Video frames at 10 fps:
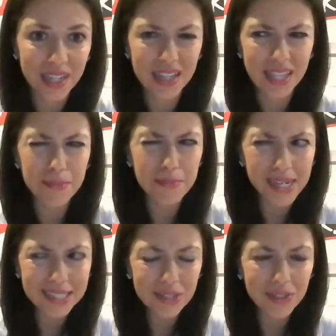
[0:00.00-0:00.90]
And that
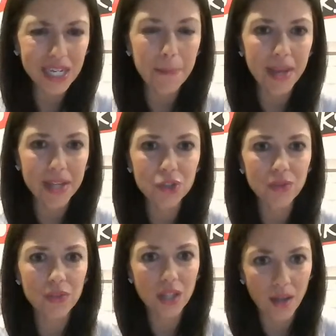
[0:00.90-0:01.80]
might sound like
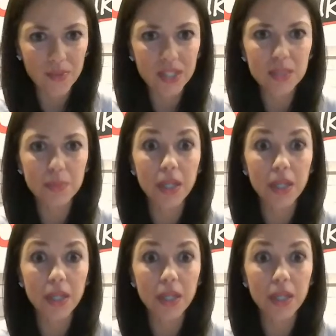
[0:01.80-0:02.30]
master of the obvious,